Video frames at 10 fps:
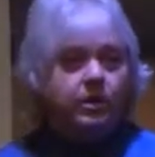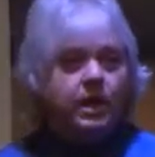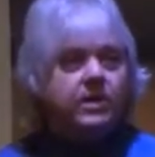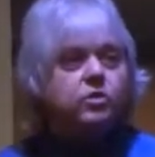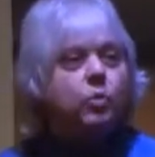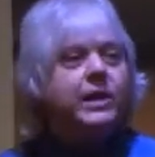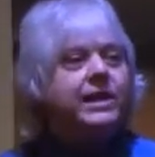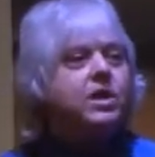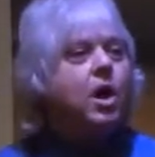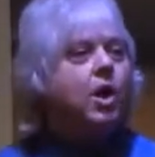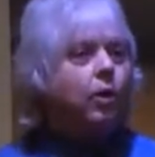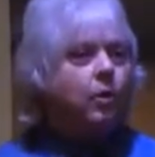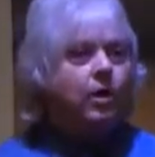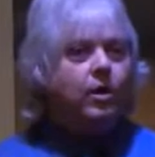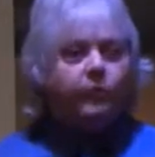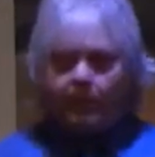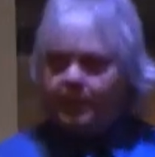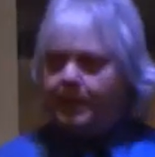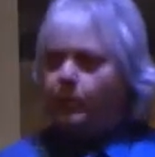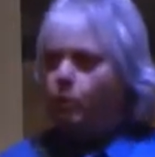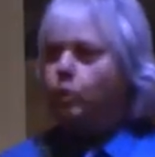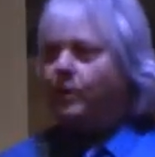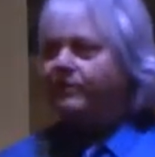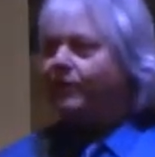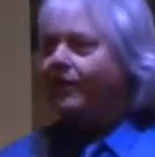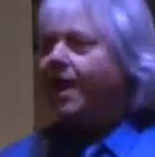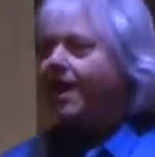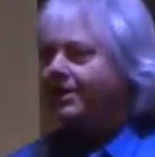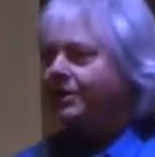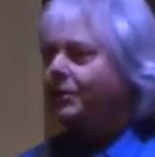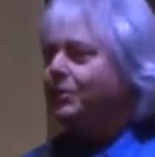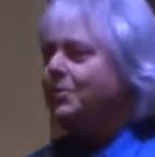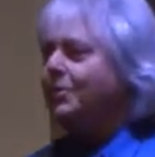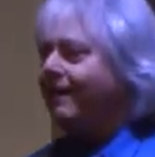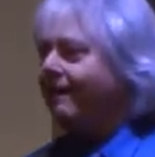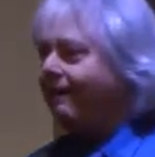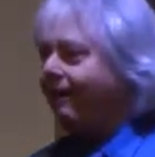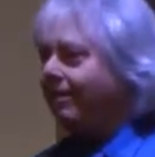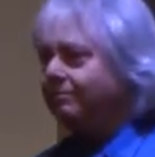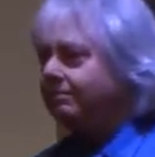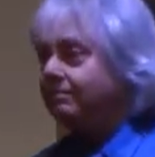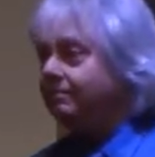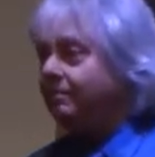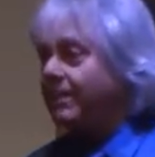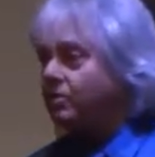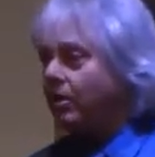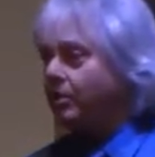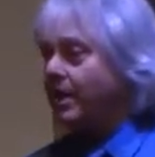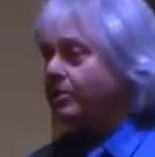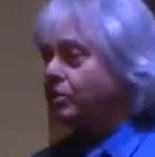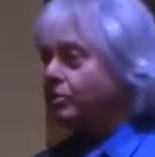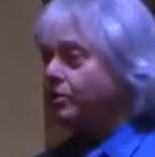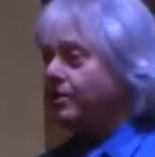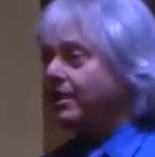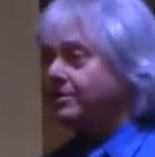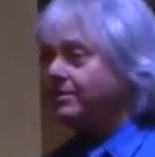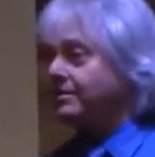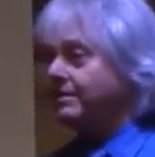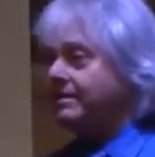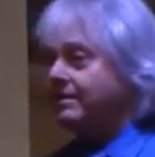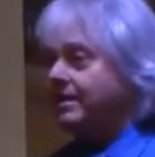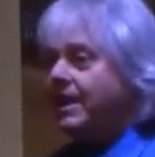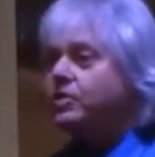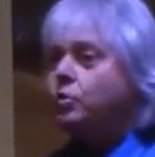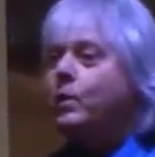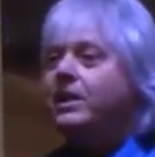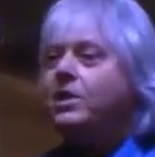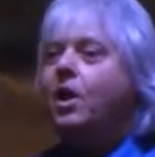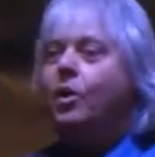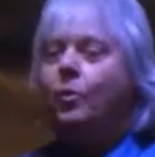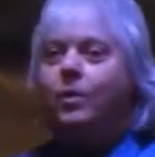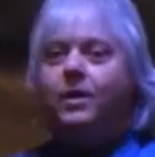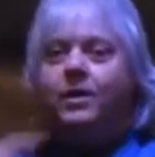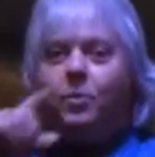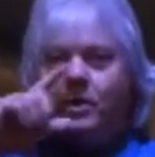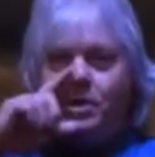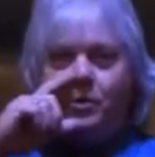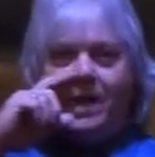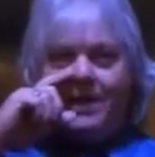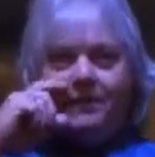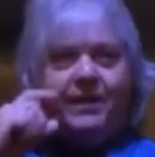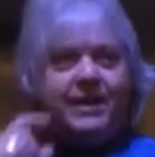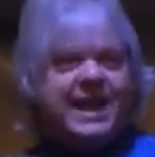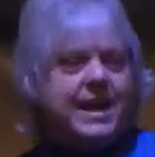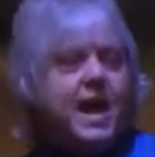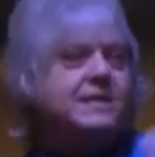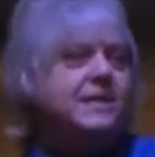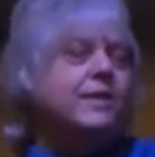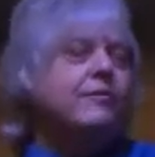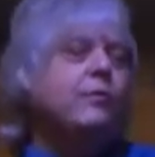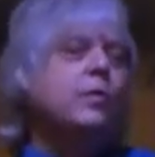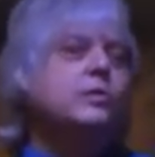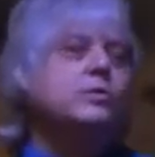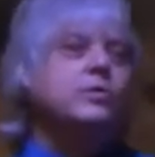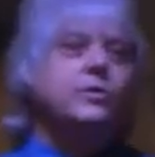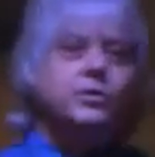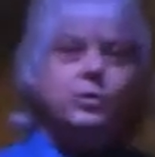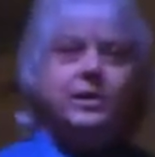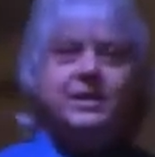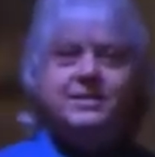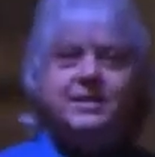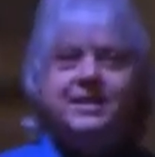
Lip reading: is we know for people who have forgotten who they are. That's all the practitioner does, is we know when you cannot see the forest through the trees,